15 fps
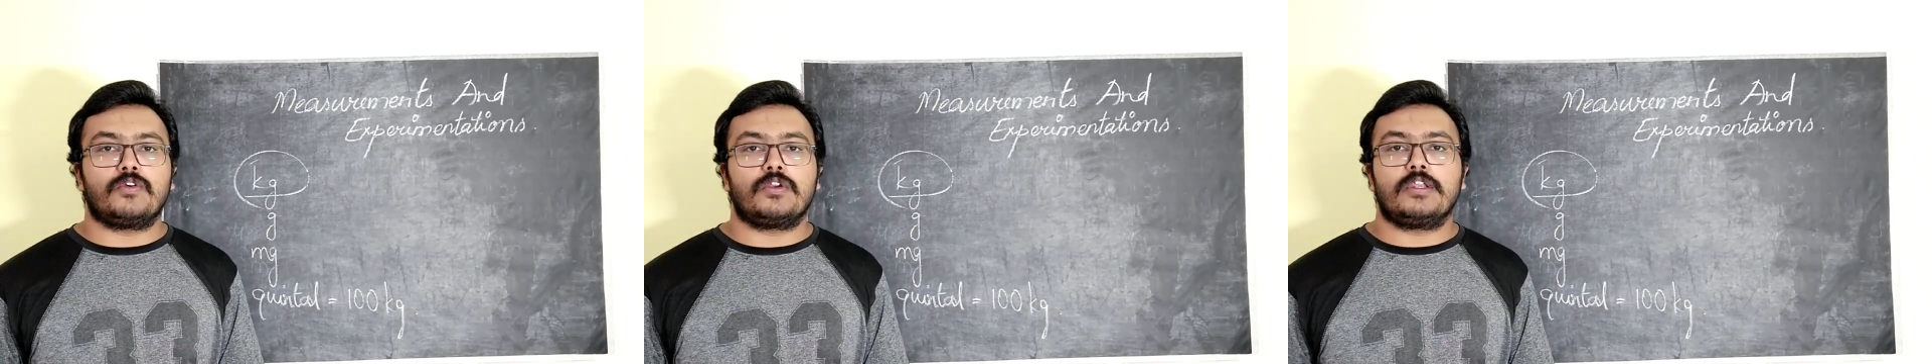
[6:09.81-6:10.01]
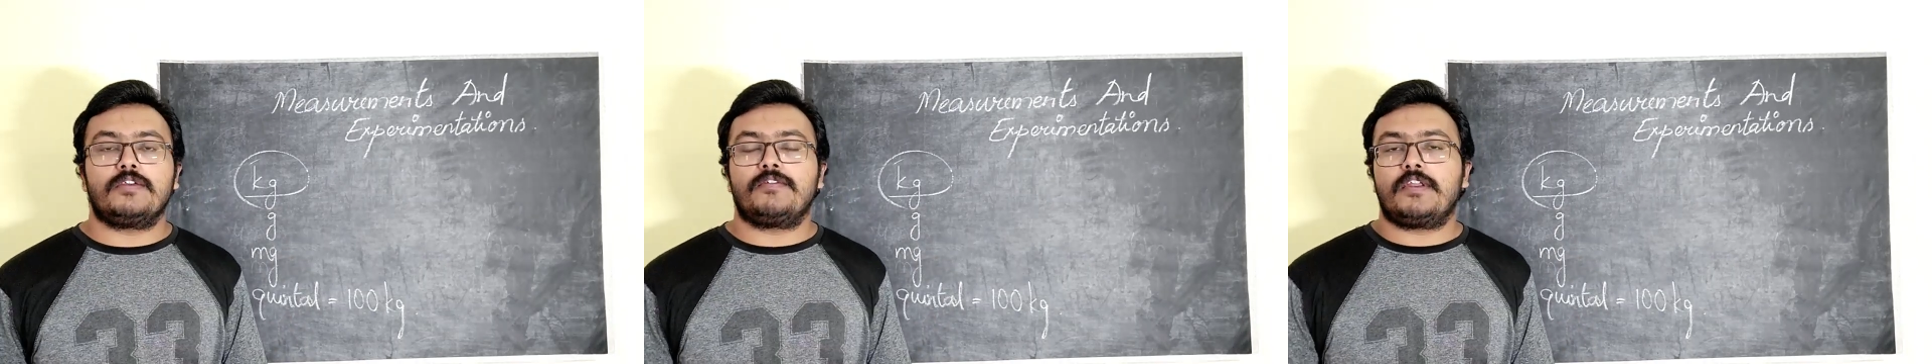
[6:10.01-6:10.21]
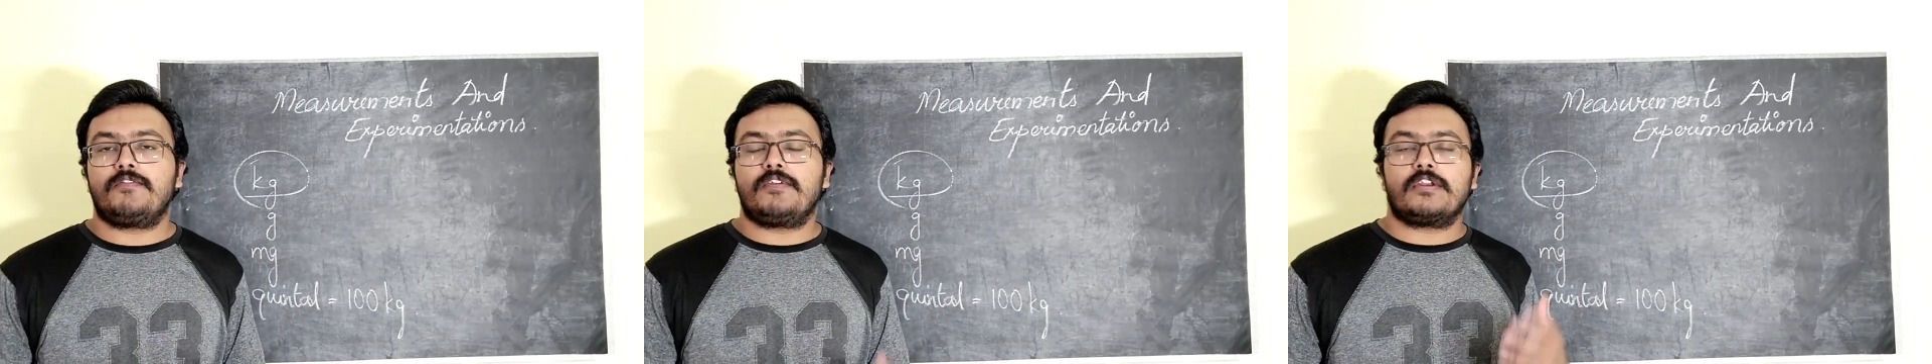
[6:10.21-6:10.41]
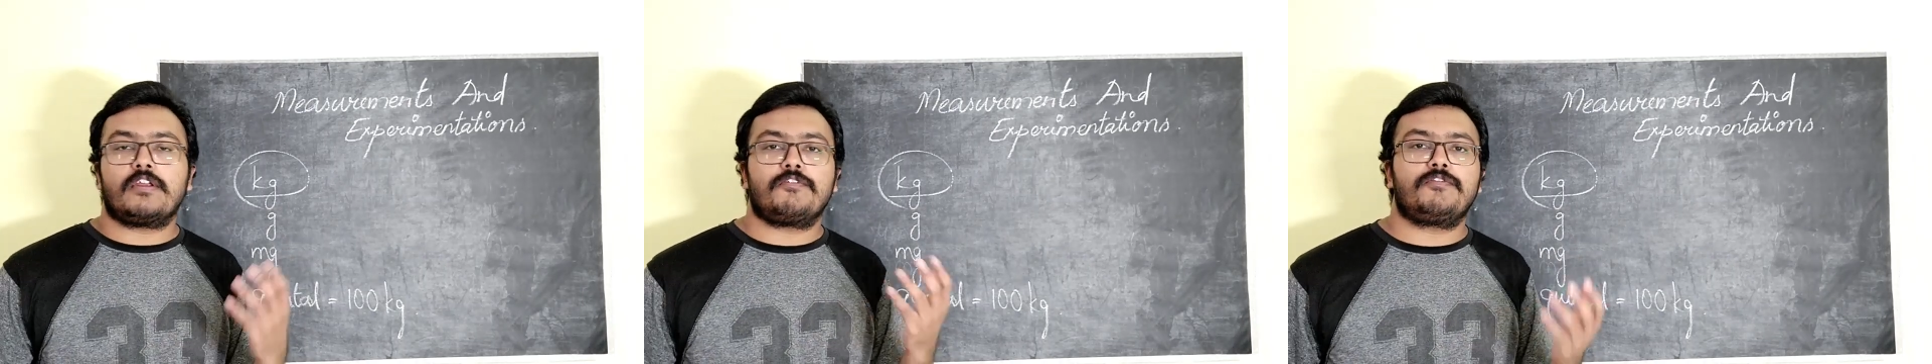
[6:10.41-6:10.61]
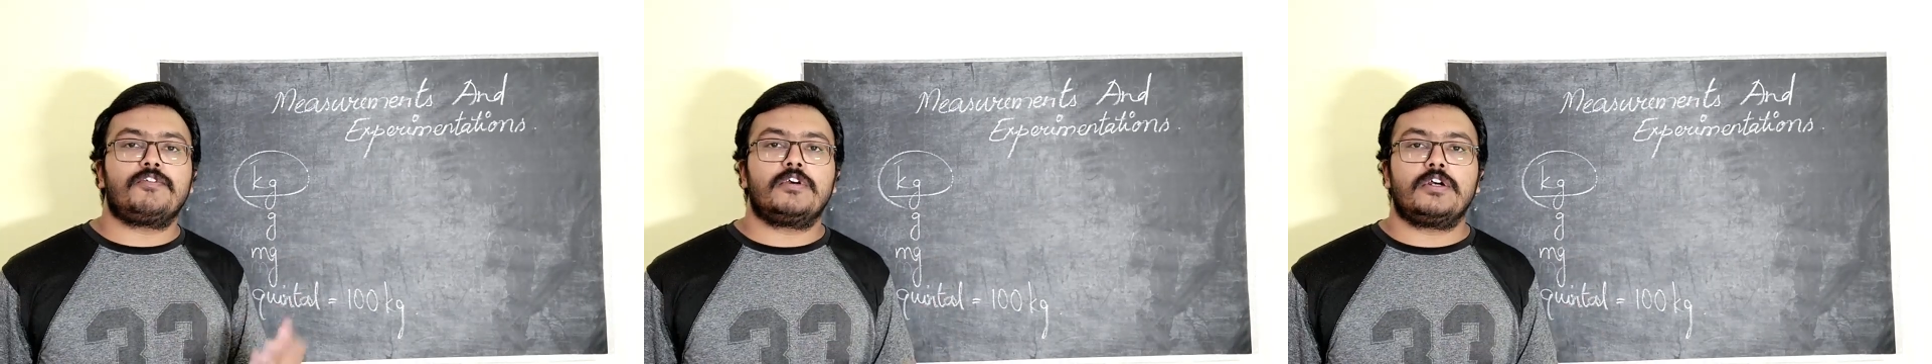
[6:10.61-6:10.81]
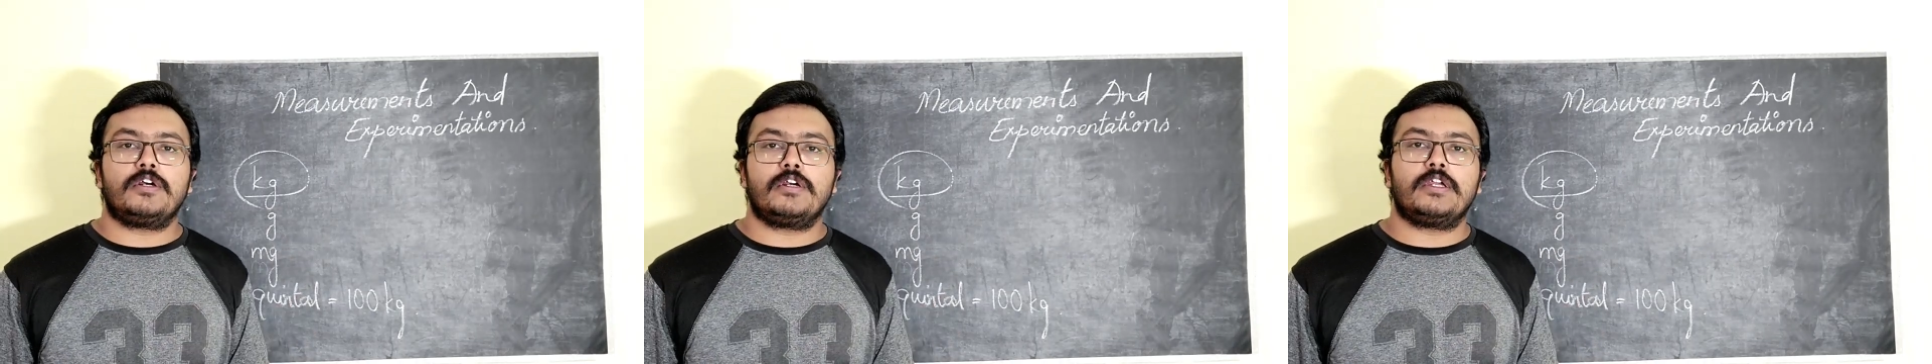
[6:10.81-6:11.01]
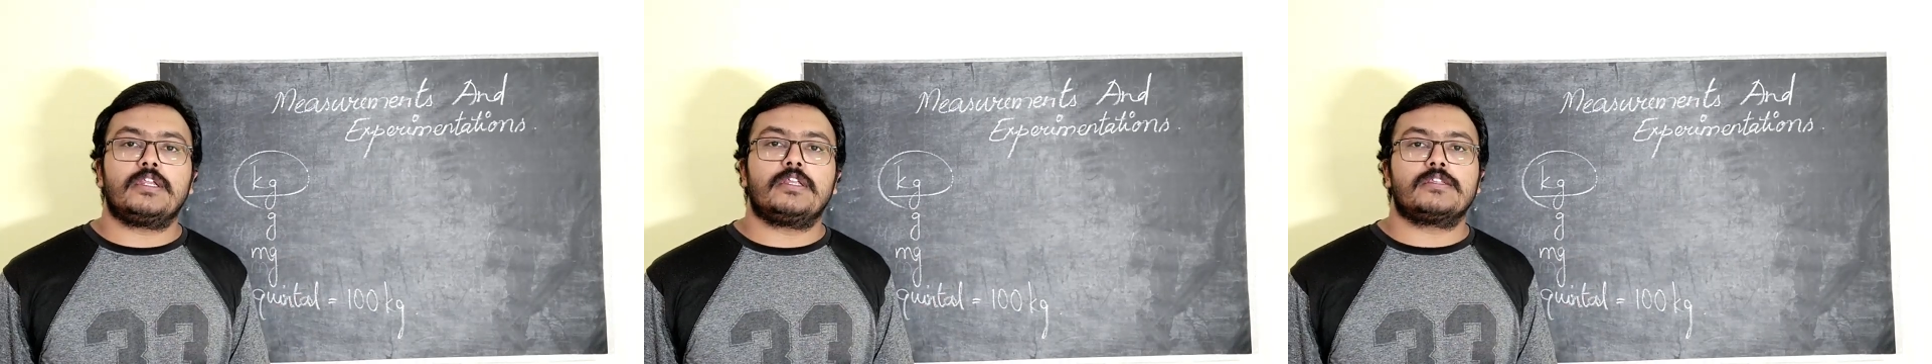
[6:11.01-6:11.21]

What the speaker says: Only when we refer,